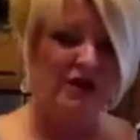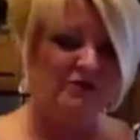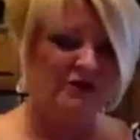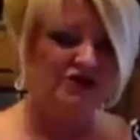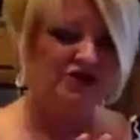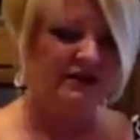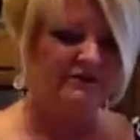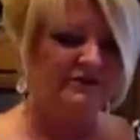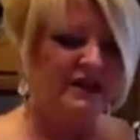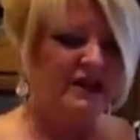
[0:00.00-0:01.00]
on one
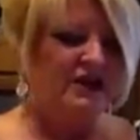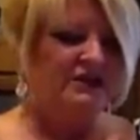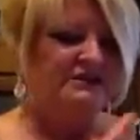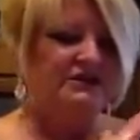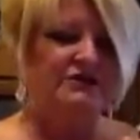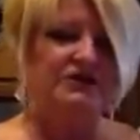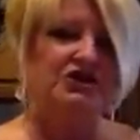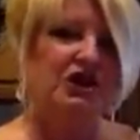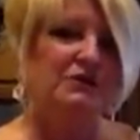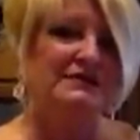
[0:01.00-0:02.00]
sheet. So if the
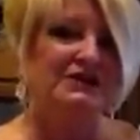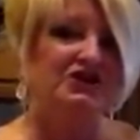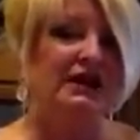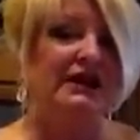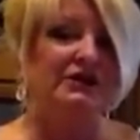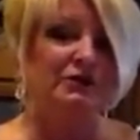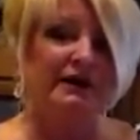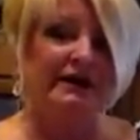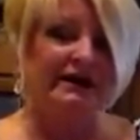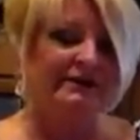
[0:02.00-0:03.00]
show was in
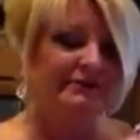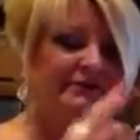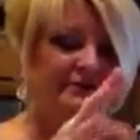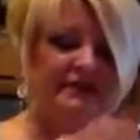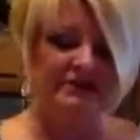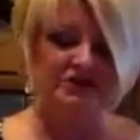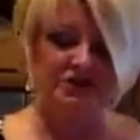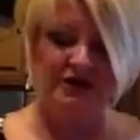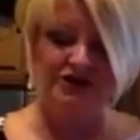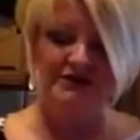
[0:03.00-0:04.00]
January, the
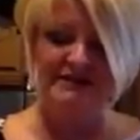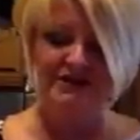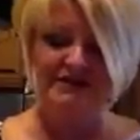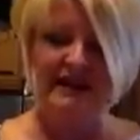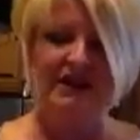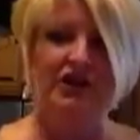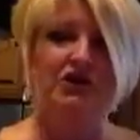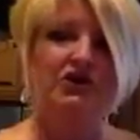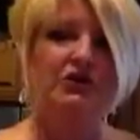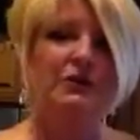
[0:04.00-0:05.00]
instructions here tell you
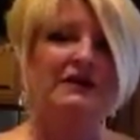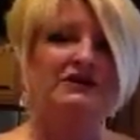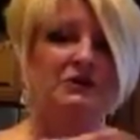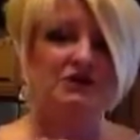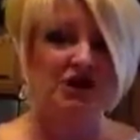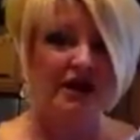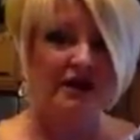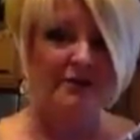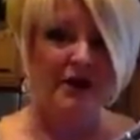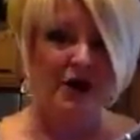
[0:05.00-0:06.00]
you want to do a
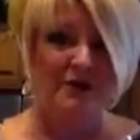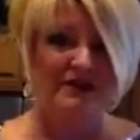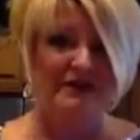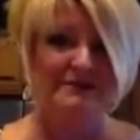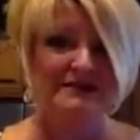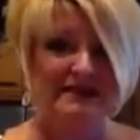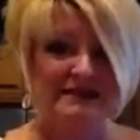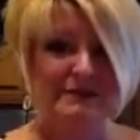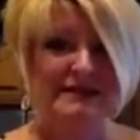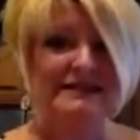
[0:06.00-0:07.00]
checkup call with them
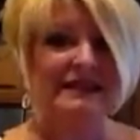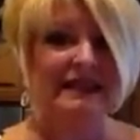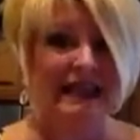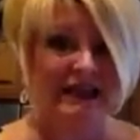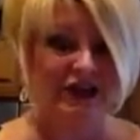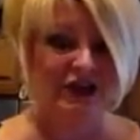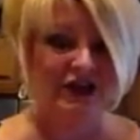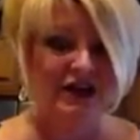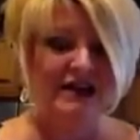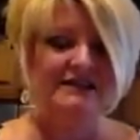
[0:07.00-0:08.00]
6 months later.
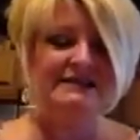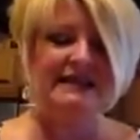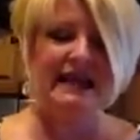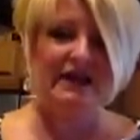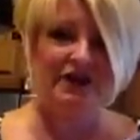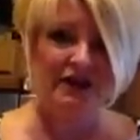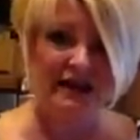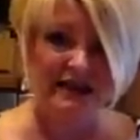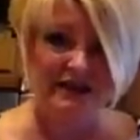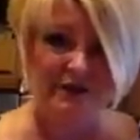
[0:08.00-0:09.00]
See how they're
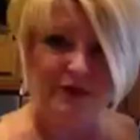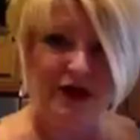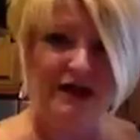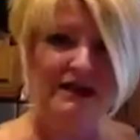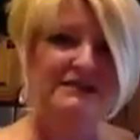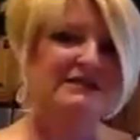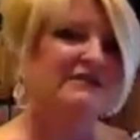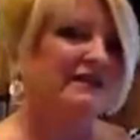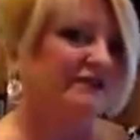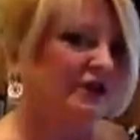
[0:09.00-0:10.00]
liking their products, if
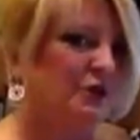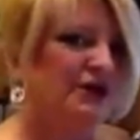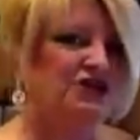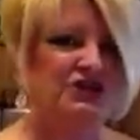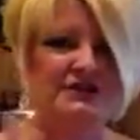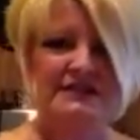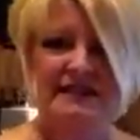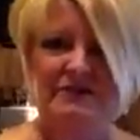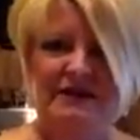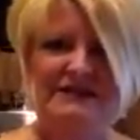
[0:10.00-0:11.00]
they have any questions,
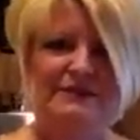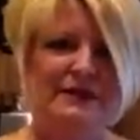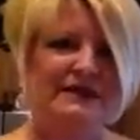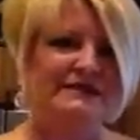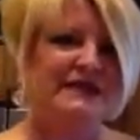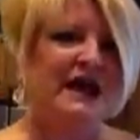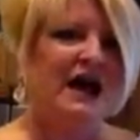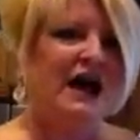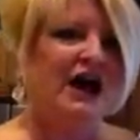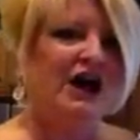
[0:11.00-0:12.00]
need recipes,
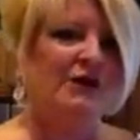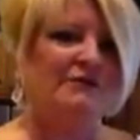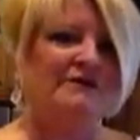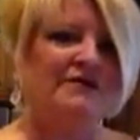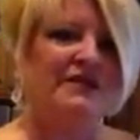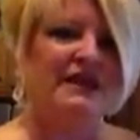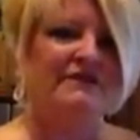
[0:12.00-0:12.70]
if